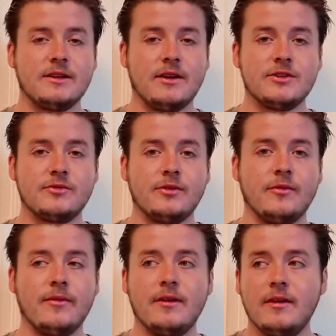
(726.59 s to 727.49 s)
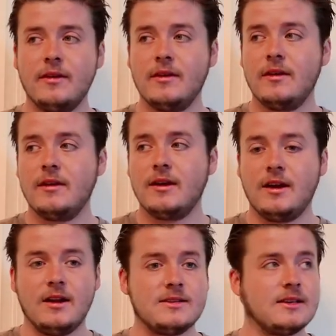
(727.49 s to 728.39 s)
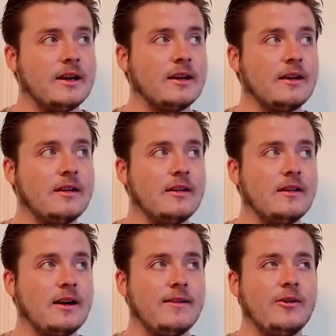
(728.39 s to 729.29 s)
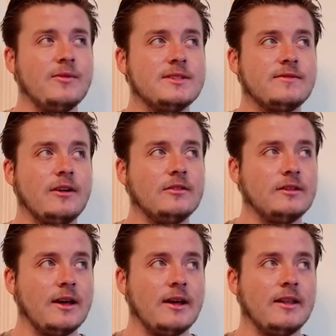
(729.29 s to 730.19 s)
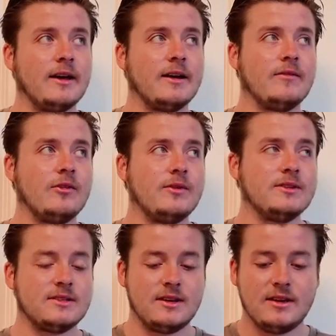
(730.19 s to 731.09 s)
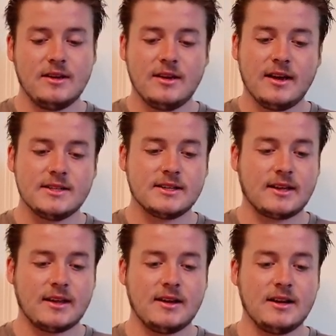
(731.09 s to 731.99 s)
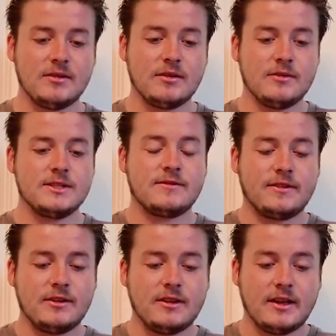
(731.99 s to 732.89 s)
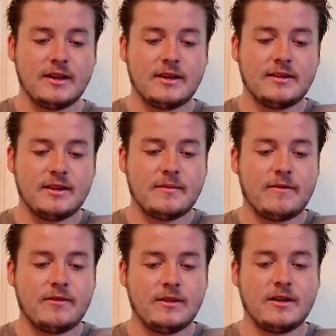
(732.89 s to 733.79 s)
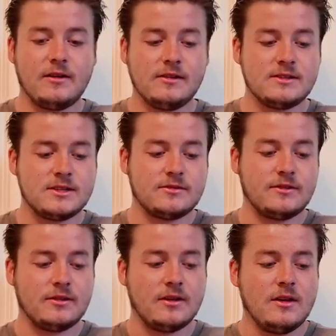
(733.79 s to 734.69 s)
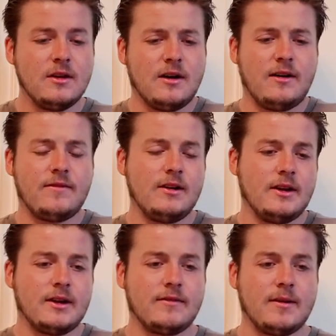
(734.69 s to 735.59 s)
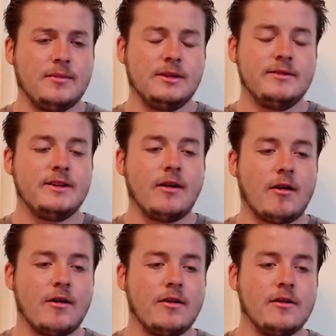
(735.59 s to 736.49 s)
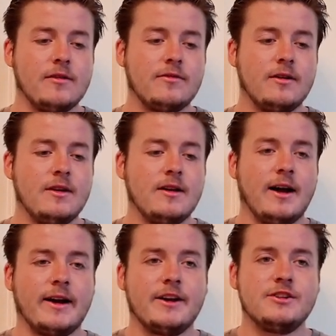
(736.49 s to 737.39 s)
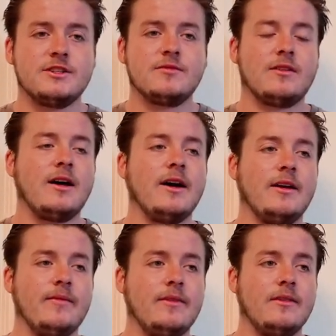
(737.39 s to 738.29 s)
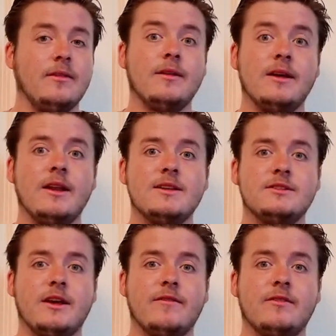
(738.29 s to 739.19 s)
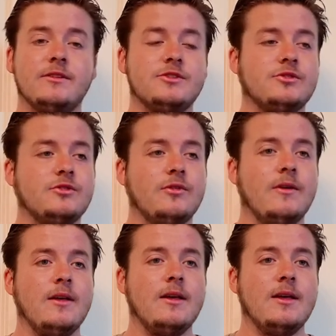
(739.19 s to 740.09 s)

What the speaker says: It is real. And it's like, I've always felt that. Like, I've always, as a kid, I would always feel like, damn, I feel like all this is real. I feel like if I believed it hard enough, I could just fly. And it's definitely true.